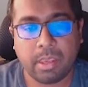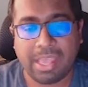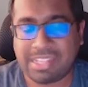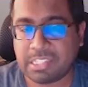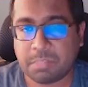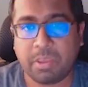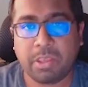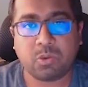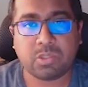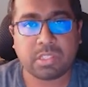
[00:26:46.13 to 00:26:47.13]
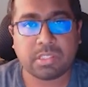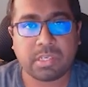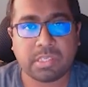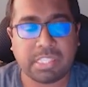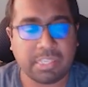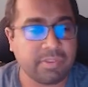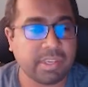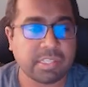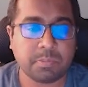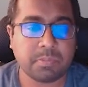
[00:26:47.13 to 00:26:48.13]
HSP uses the
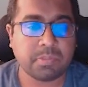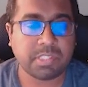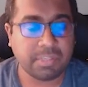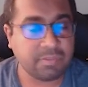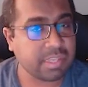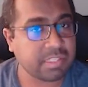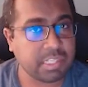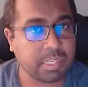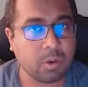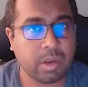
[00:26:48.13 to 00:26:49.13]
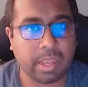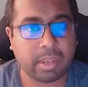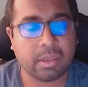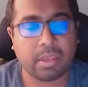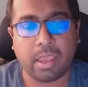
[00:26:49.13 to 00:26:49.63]
CVSD codec